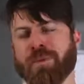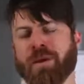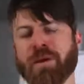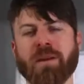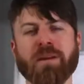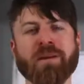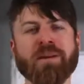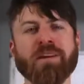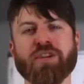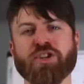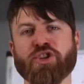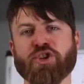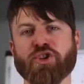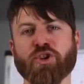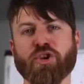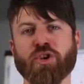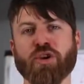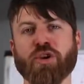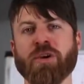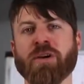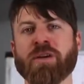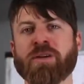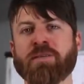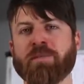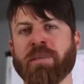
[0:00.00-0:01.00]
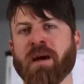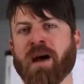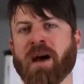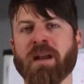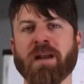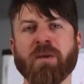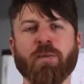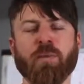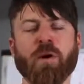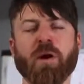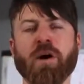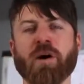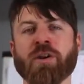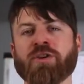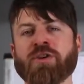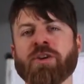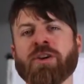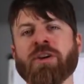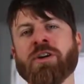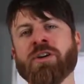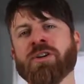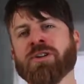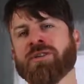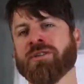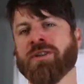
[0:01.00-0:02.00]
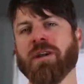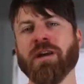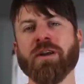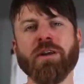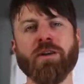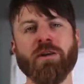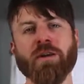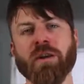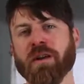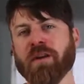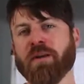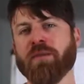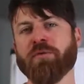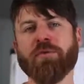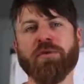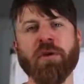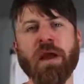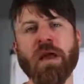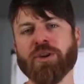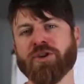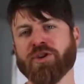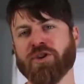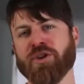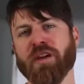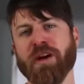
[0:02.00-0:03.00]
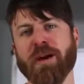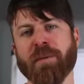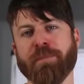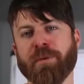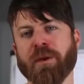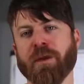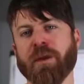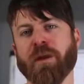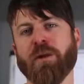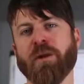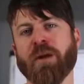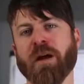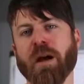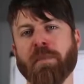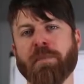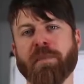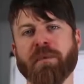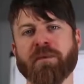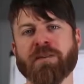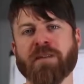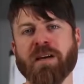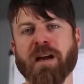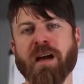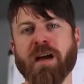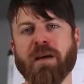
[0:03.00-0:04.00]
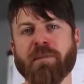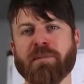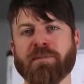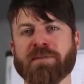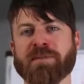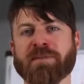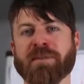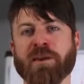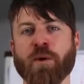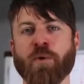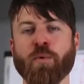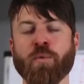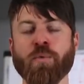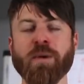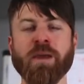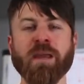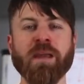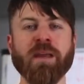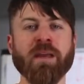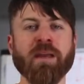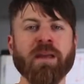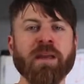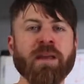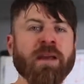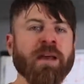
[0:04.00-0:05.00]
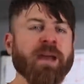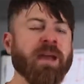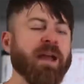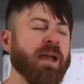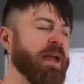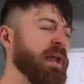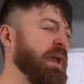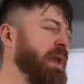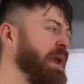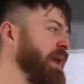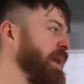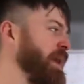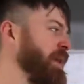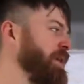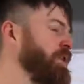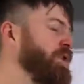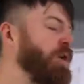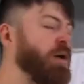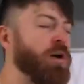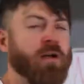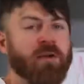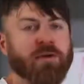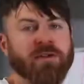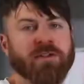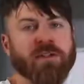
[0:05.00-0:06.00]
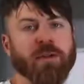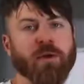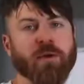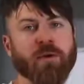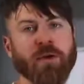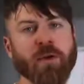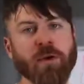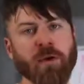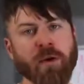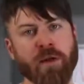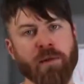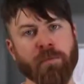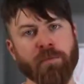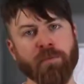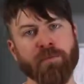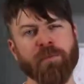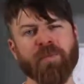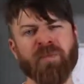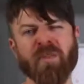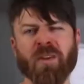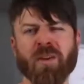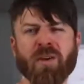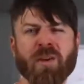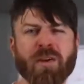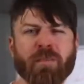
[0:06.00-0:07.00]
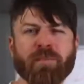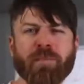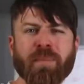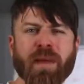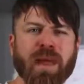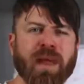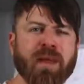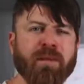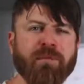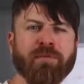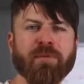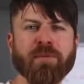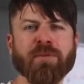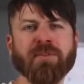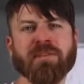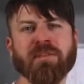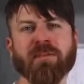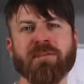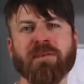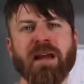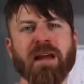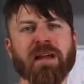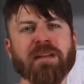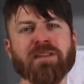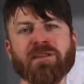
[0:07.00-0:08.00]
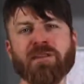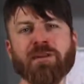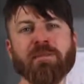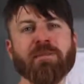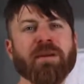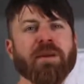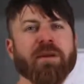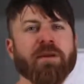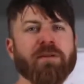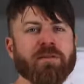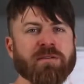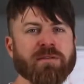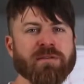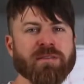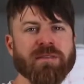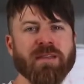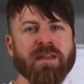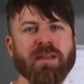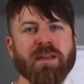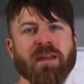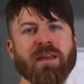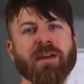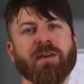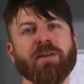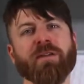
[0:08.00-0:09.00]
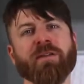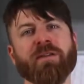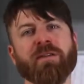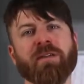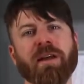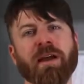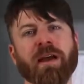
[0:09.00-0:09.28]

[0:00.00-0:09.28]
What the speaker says: conditioner and body wash so that you can freshen up, a couple times a week. And also you can pay for some nicer meals here and